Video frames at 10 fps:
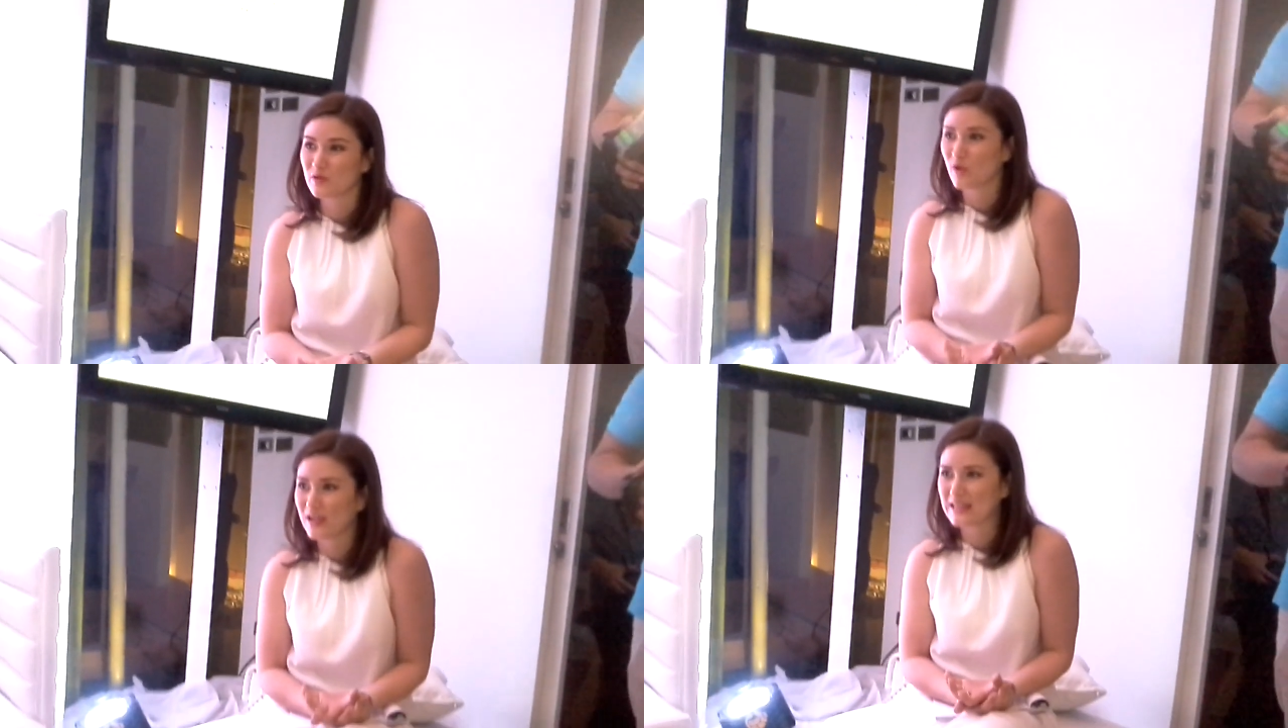with
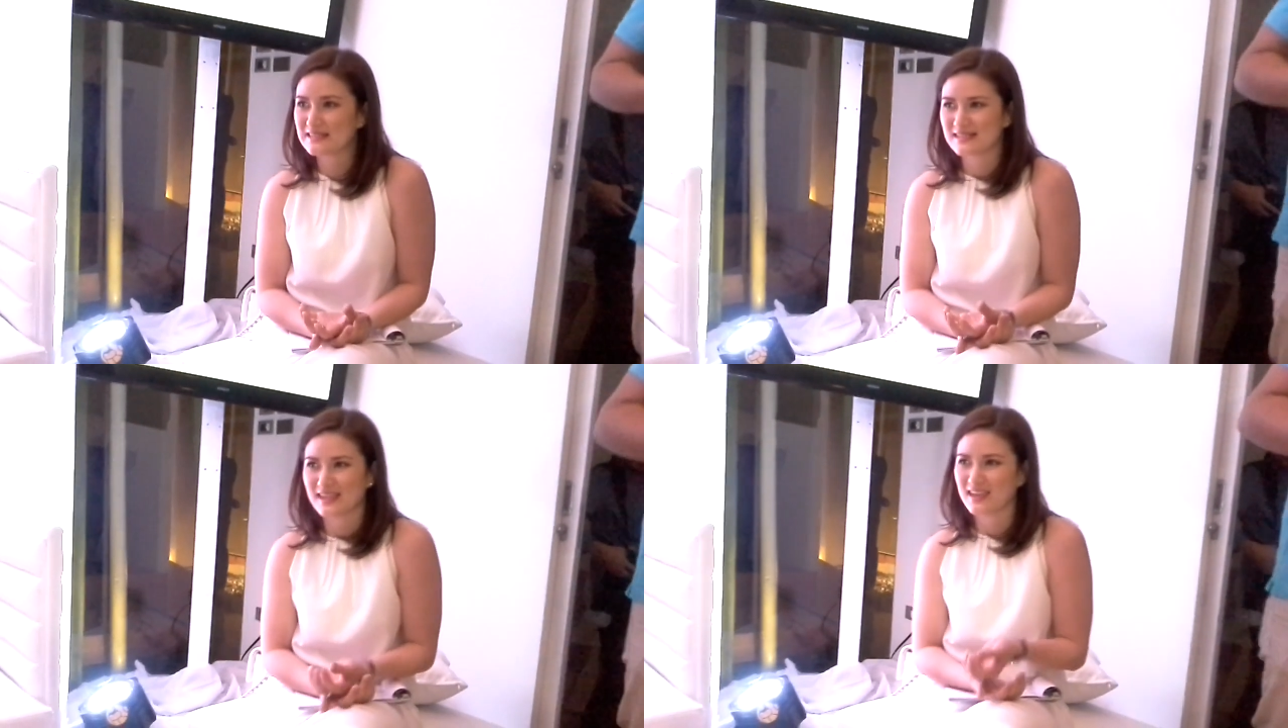oily
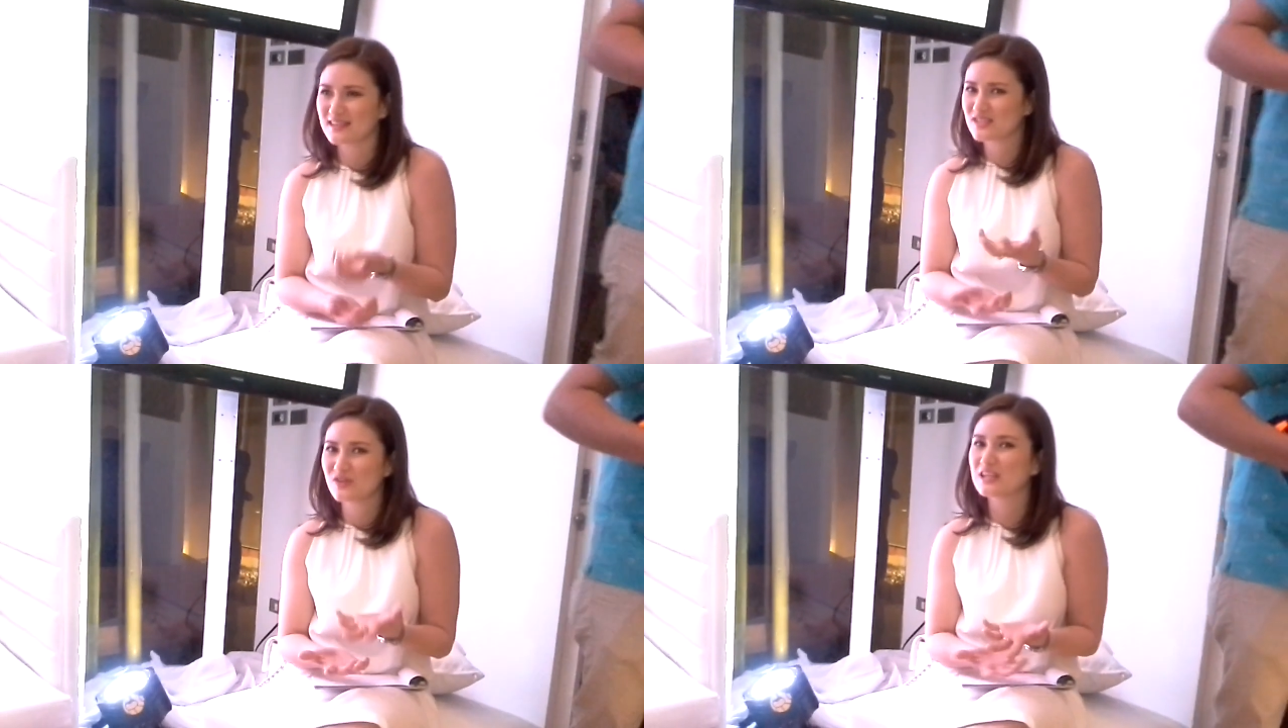skin,
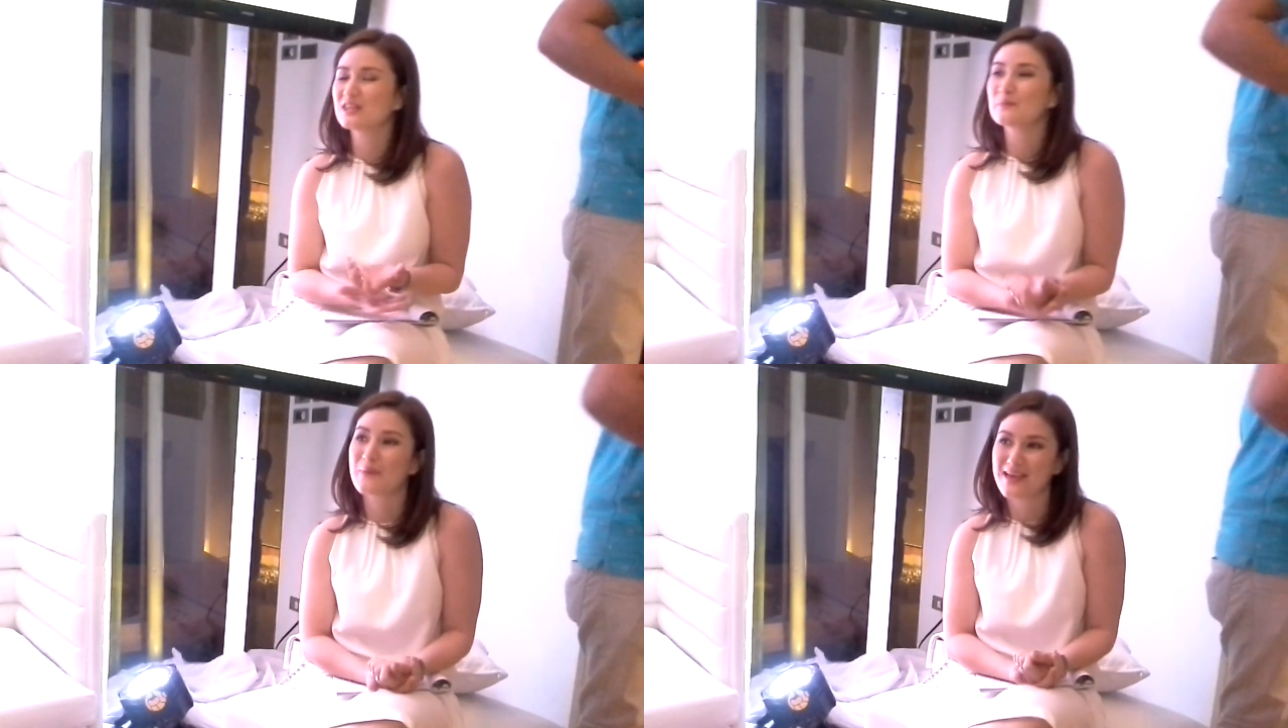it's really
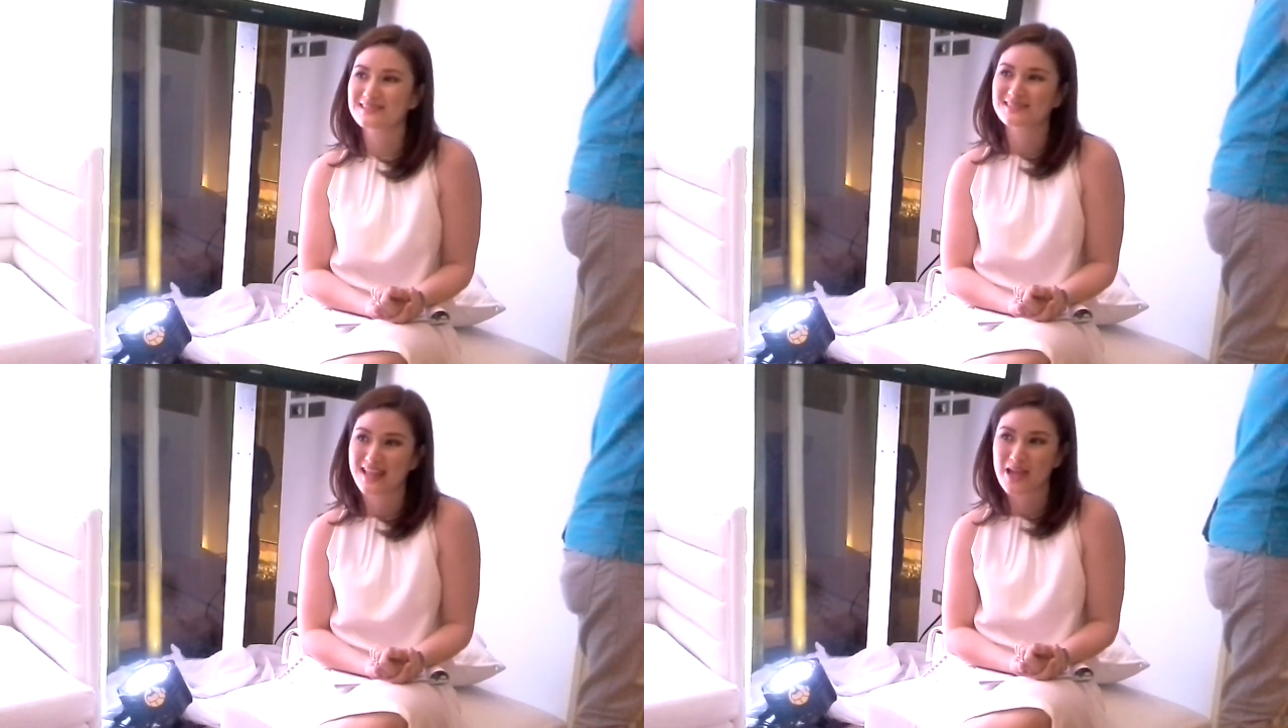the
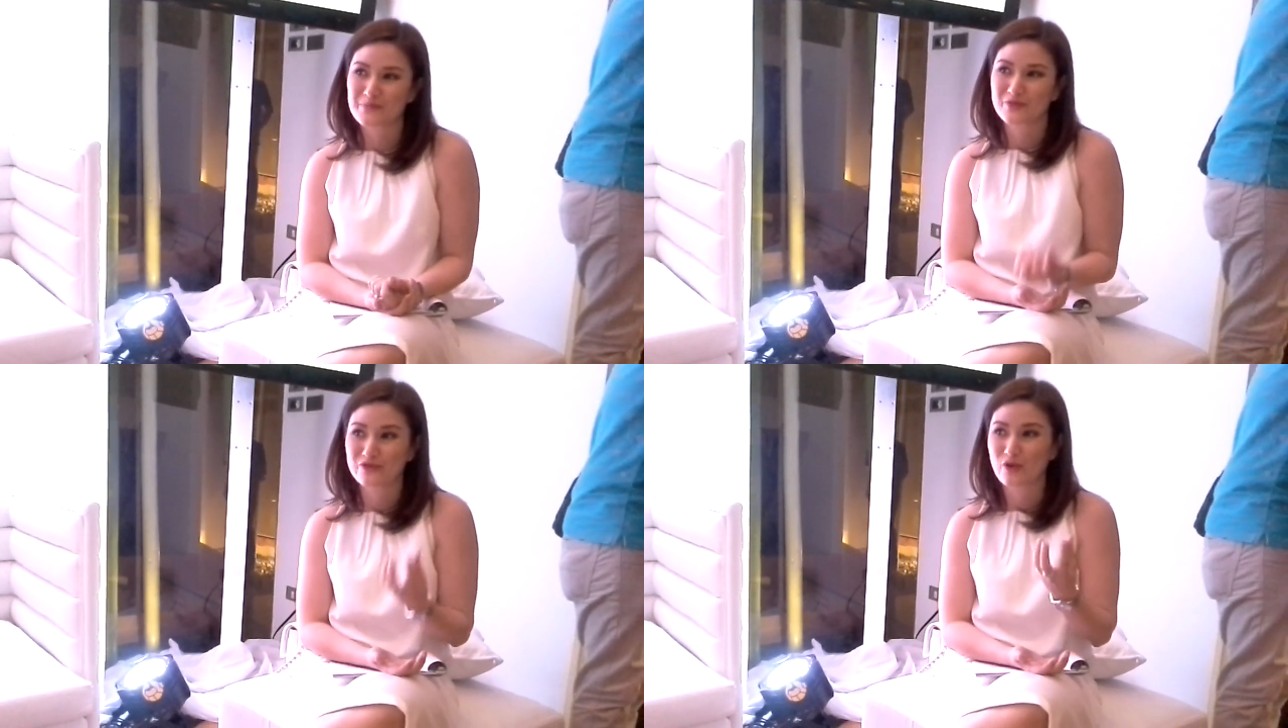best
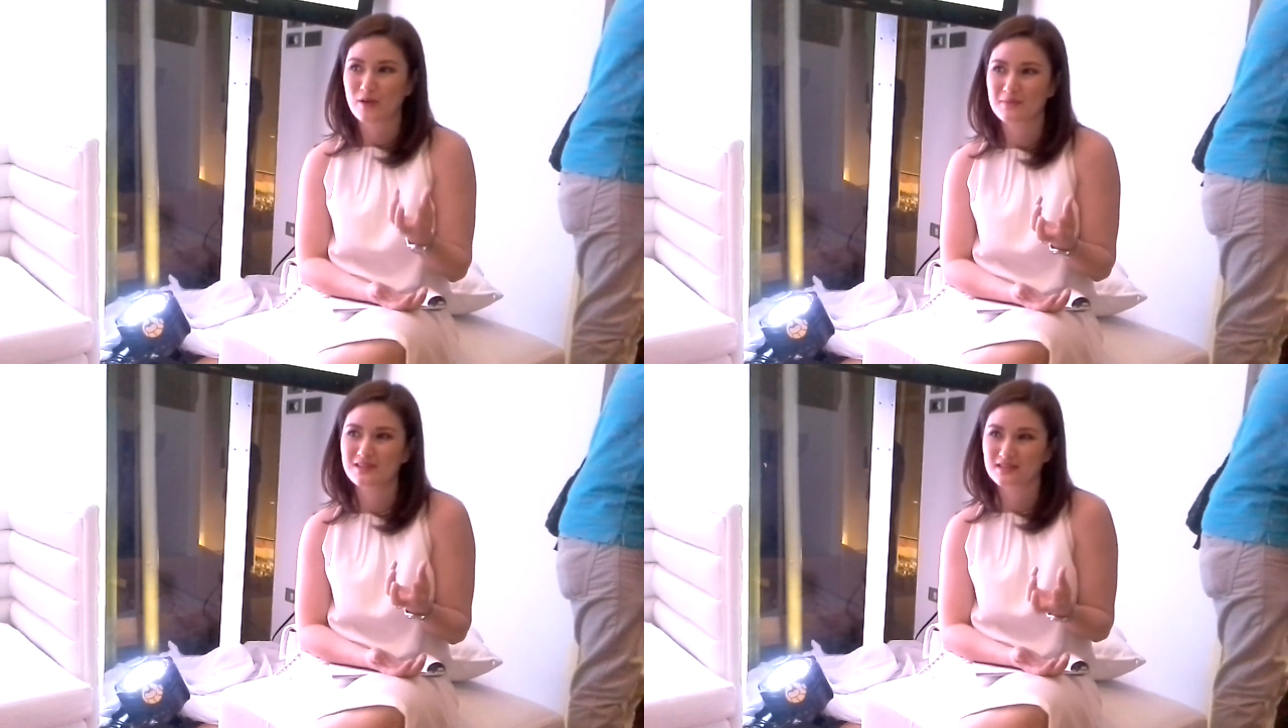type of
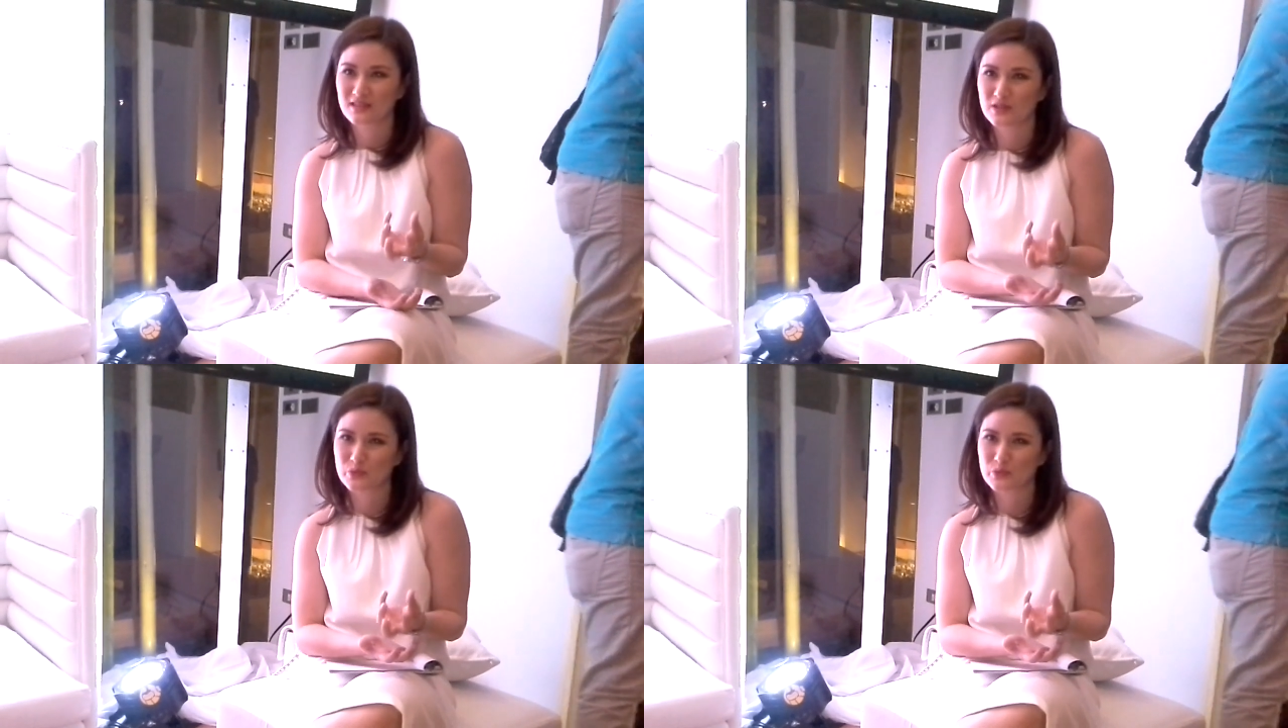formula to